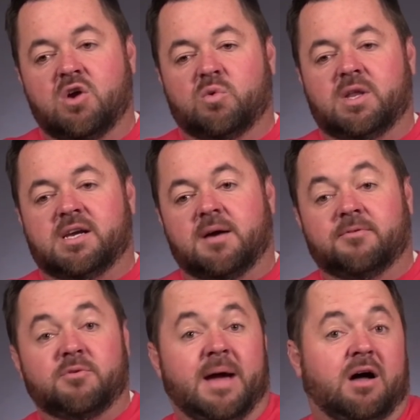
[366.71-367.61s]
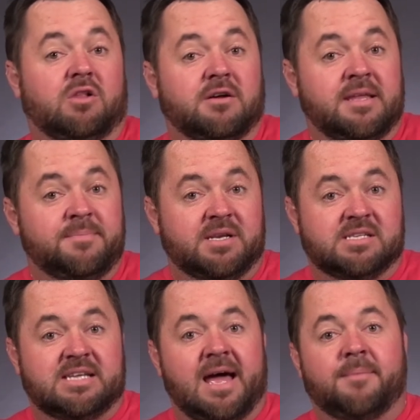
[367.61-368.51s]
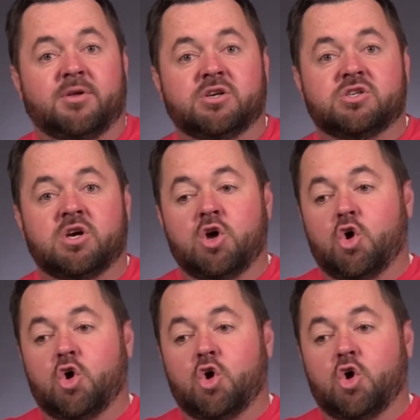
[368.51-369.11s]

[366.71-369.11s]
really comes from how long they've been established,